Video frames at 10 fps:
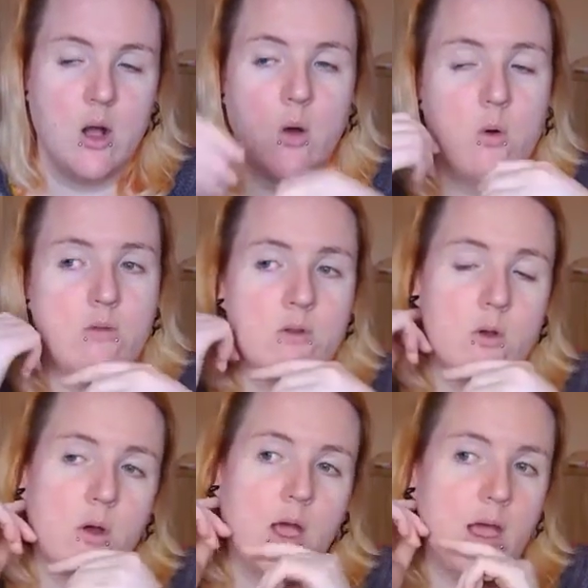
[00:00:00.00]
oh, I
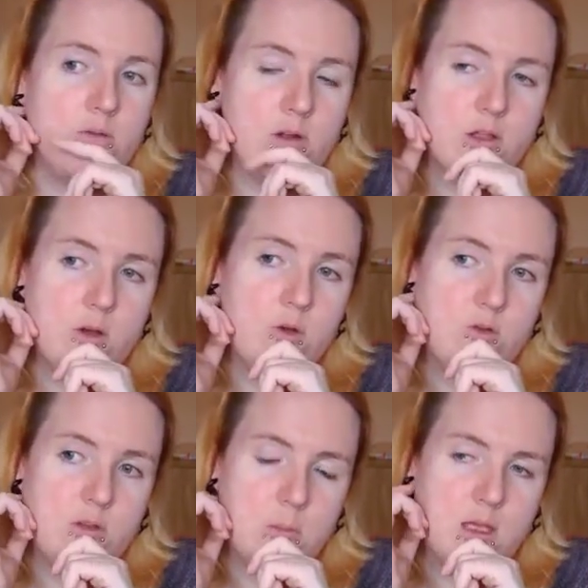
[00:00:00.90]
forgot, I have another
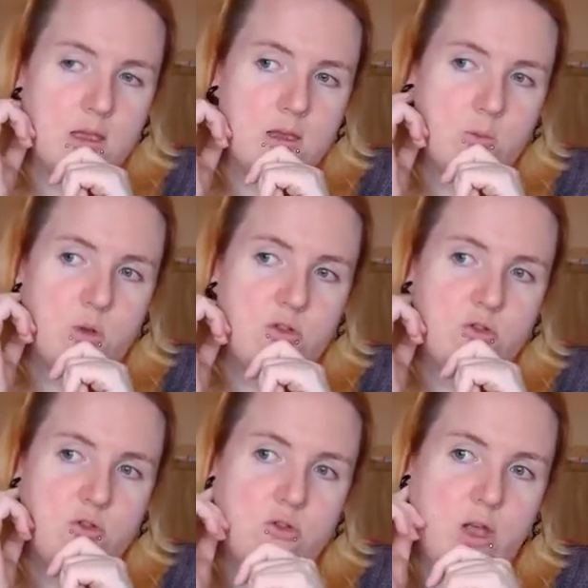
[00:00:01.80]
crochet blanket
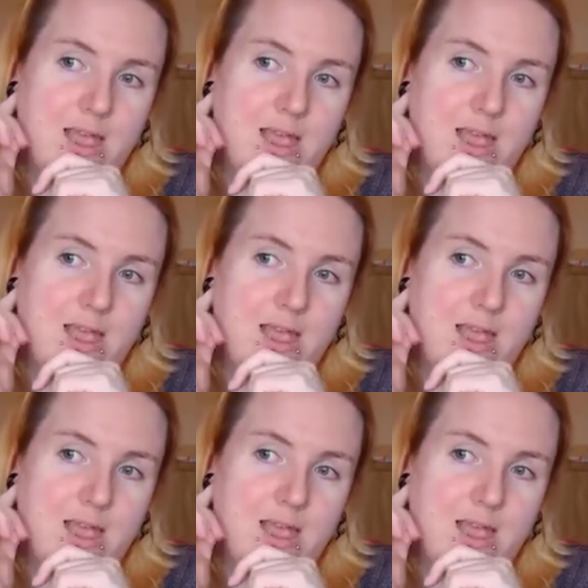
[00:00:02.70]
which